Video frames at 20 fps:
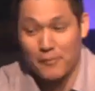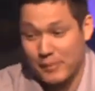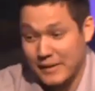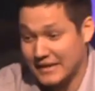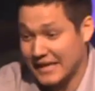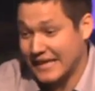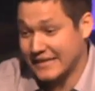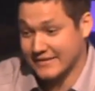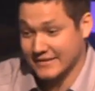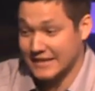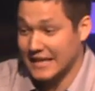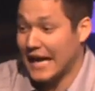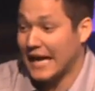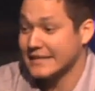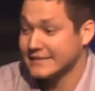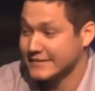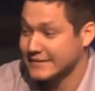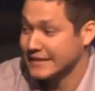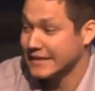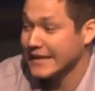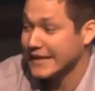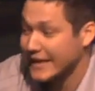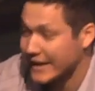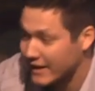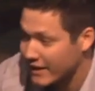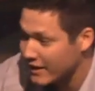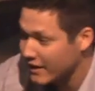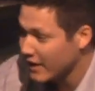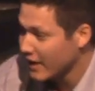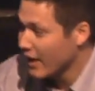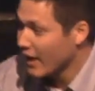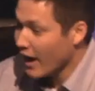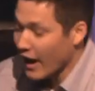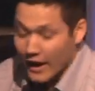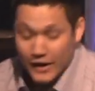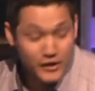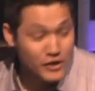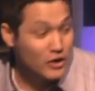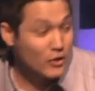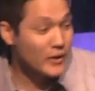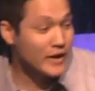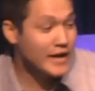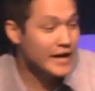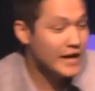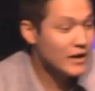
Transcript: to be like the last link. And you know what